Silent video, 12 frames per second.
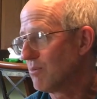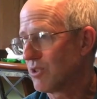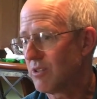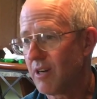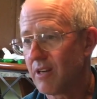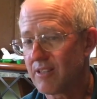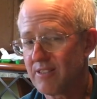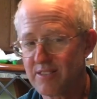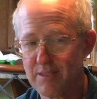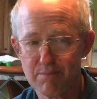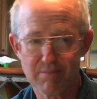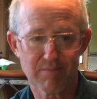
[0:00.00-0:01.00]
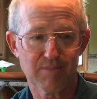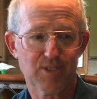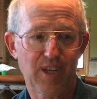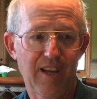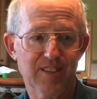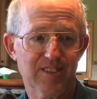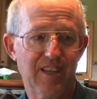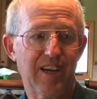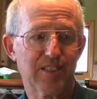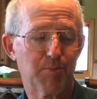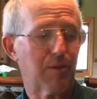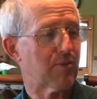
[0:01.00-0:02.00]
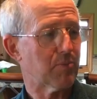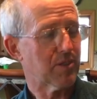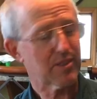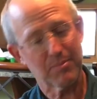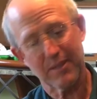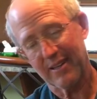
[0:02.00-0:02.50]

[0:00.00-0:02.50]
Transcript: I'm sure I'll get some chastisement from this, but